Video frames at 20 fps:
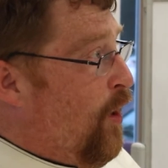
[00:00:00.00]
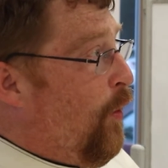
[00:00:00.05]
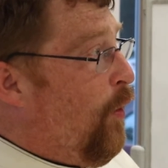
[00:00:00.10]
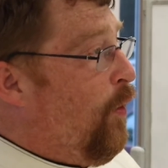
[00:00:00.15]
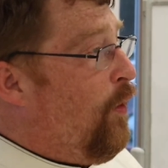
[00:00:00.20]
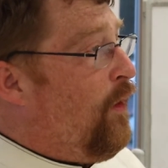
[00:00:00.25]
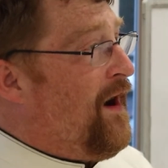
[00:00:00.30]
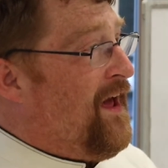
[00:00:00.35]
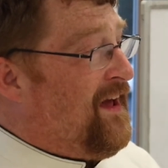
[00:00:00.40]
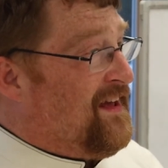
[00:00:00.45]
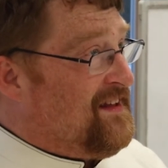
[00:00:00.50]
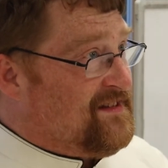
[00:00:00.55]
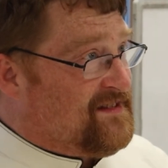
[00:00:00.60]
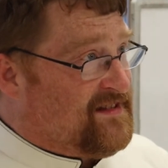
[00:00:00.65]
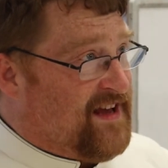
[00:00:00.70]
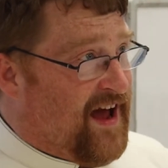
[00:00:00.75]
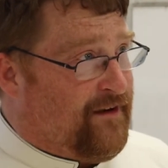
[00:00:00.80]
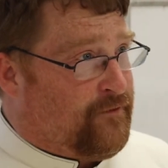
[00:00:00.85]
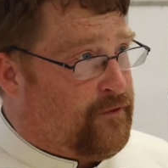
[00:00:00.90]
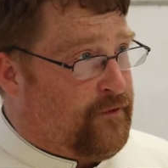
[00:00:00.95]
Or I can
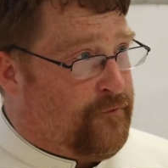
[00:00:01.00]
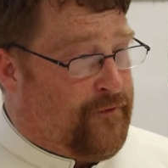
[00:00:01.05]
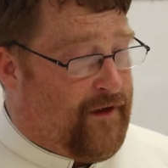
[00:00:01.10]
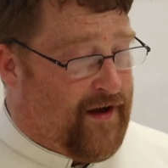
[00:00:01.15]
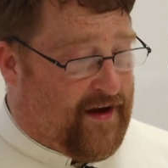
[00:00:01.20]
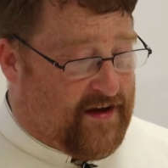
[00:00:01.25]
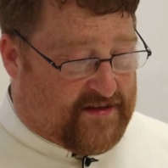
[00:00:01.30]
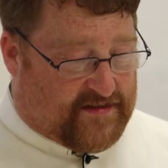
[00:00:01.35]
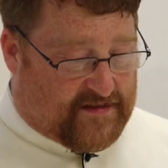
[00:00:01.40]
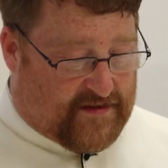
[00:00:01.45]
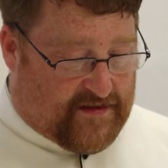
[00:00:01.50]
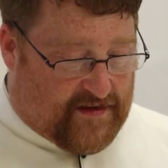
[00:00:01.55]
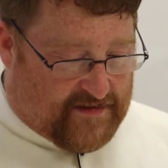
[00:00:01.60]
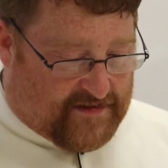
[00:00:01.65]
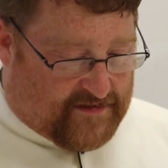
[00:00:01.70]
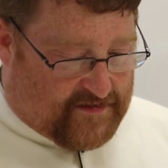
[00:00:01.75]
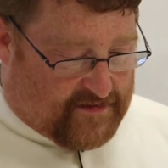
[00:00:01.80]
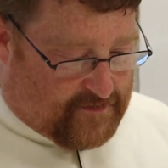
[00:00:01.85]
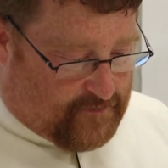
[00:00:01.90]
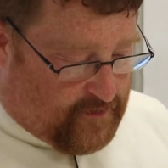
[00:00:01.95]
sacrifice
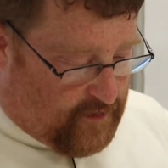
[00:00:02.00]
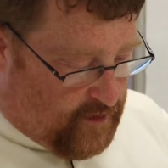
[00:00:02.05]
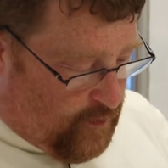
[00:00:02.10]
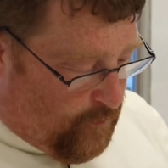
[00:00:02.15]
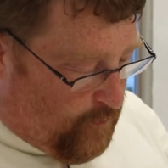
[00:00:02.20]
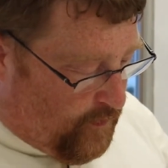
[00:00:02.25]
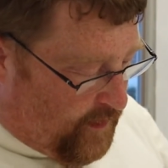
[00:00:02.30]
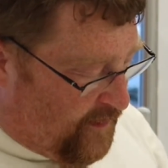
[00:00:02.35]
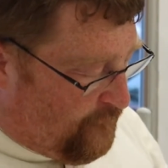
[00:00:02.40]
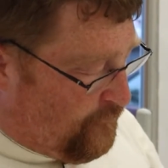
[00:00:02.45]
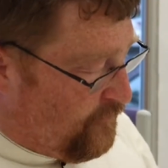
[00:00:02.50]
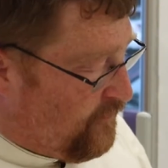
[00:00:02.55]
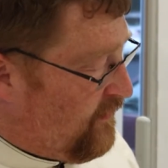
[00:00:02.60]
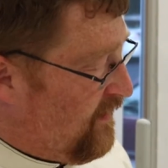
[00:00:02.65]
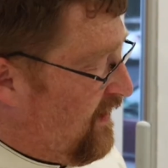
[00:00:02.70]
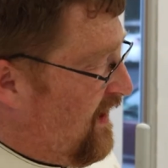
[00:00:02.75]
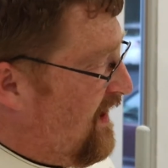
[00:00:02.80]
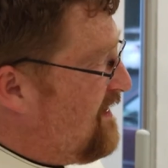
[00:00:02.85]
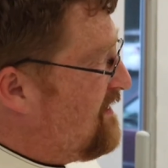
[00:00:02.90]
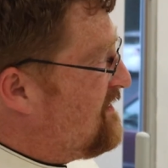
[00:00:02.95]
this, you know, whatever
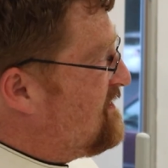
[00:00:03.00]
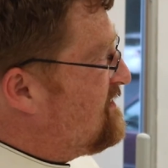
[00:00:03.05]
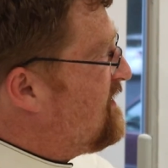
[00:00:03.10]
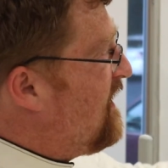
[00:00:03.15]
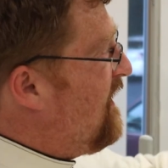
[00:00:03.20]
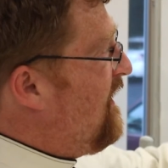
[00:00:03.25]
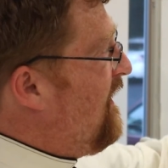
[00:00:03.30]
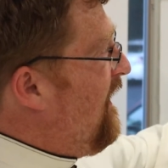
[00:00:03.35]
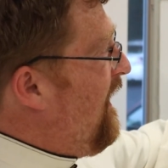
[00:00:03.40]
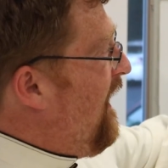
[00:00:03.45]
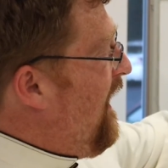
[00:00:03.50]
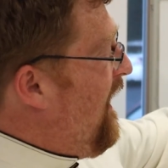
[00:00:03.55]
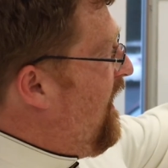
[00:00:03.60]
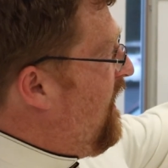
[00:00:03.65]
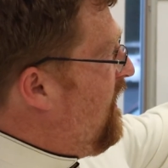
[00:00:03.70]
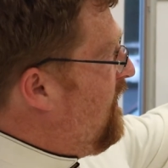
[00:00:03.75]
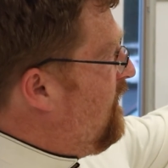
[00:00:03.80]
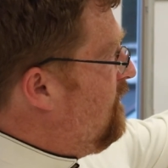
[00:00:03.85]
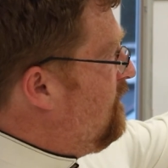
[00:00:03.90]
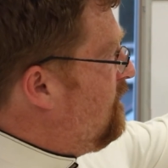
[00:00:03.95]
it is,
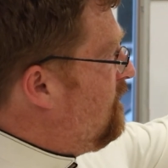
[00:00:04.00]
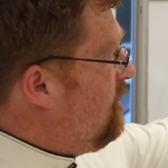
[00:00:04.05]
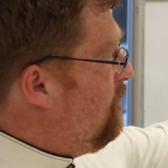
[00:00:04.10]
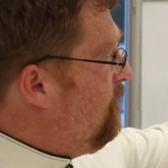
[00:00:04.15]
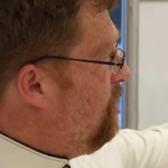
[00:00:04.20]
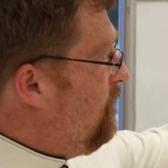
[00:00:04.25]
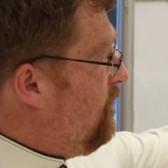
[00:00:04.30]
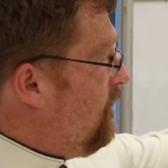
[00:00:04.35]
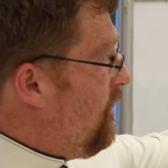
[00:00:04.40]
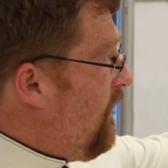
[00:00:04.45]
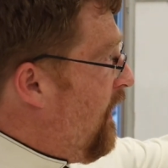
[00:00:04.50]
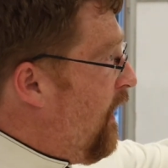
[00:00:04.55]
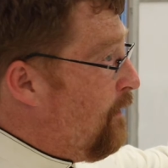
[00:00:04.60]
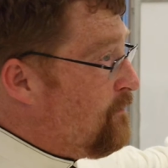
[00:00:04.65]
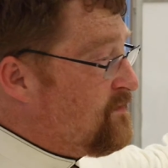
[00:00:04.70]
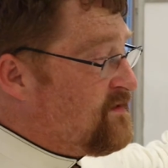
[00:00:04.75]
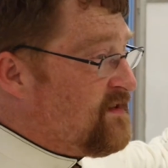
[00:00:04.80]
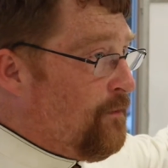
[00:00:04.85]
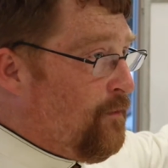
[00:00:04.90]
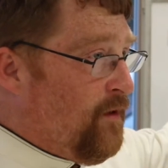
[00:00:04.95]
and
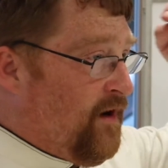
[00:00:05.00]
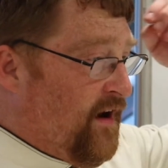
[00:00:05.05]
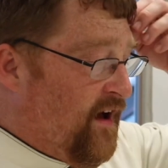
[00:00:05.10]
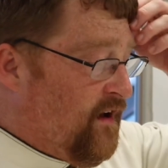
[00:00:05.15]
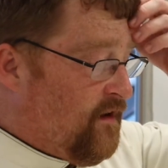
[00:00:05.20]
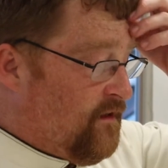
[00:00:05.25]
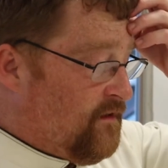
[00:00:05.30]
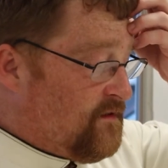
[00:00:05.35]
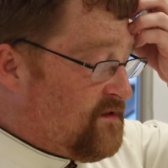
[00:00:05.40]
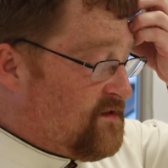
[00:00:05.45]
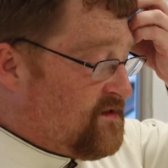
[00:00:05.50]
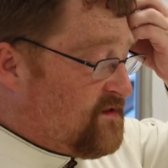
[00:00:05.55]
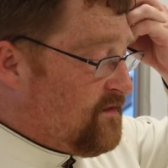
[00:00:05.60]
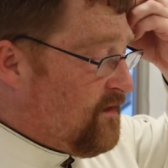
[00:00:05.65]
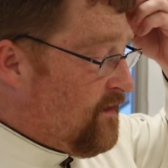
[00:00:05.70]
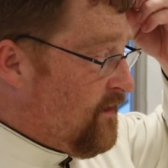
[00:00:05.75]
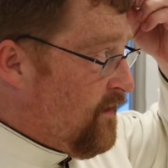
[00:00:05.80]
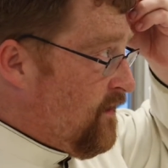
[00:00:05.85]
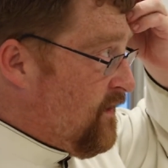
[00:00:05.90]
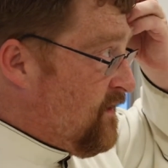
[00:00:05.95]
help someone else,
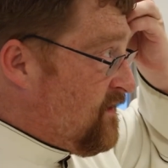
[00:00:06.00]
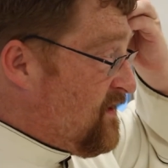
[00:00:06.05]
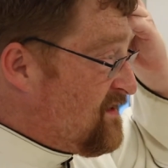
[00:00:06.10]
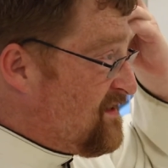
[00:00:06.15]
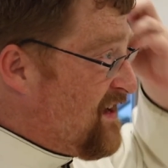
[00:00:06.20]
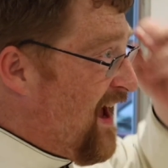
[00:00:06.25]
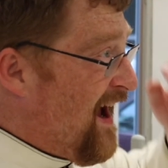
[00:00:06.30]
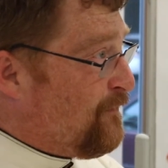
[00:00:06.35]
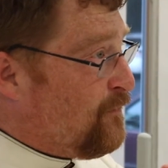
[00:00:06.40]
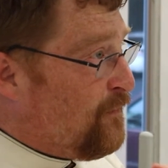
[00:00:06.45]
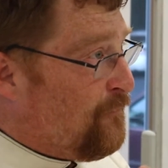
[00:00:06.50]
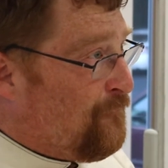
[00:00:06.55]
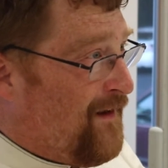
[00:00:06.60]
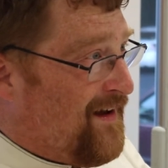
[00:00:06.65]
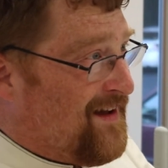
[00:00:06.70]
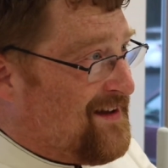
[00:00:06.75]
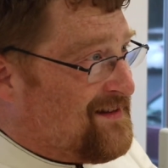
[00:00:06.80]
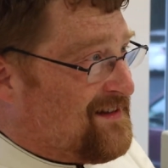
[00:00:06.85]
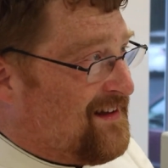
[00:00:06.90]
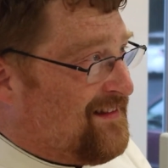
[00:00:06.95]
to
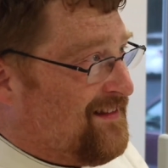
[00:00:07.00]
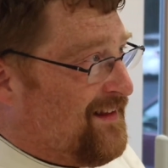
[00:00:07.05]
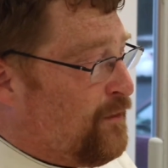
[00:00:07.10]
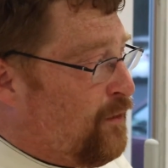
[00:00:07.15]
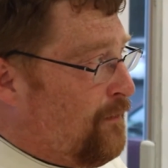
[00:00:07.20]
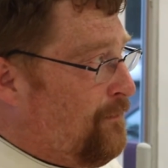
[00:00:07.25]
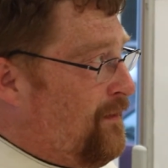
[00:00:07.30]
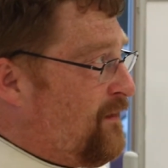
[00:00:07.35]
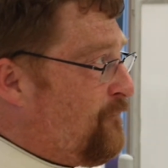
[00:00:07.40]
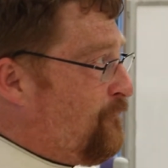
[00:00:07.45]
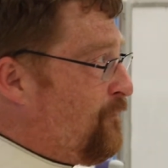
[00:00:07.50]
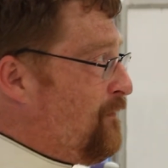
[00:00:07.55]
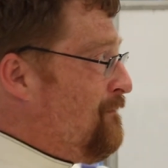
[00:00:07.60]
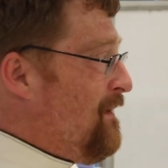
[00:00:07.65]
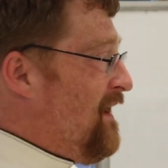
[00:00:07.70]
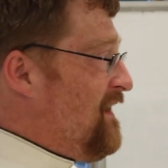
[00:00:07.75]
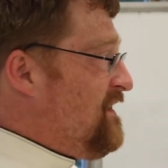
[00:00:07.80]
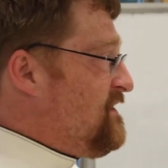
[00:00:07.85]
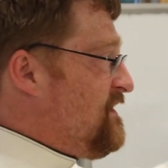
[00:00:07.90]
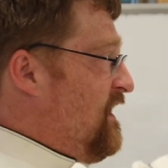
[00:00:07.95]
sacrifice a little bit from
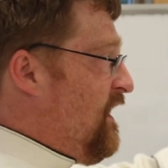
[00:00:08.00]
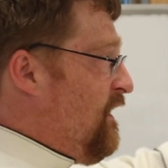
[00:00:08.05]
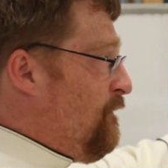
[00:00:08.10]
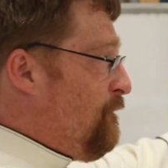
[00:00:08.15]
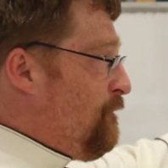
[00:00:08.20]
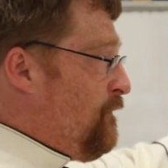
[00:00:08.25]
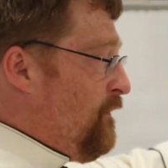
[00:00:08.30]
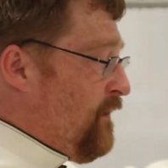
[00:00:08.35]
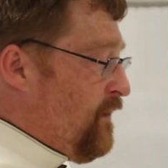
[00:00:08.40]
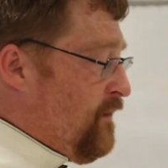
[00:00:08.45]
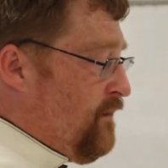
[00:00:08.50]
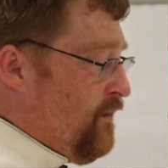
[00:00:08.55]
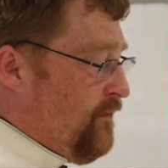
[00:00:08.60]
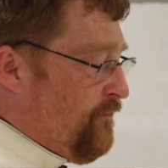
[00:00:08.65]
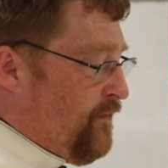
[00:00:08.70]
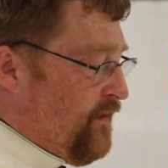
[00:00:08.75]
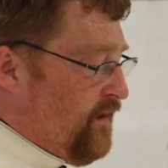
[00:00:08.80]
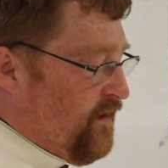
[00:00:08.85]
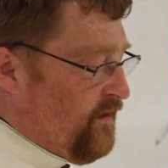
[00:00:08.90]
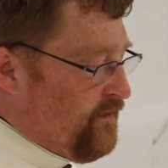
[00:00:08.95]
myself for the good
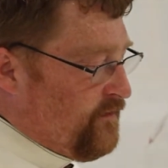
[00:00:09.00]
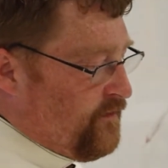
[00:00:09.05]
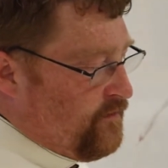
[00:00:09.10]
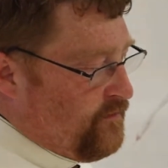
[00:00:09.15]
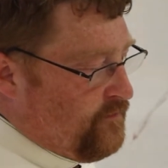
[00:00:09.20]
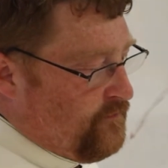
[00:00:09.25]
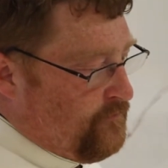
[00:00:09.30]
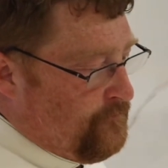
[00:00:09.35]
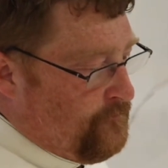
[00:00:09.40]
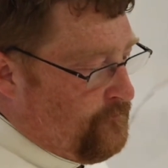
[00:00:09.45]
of another.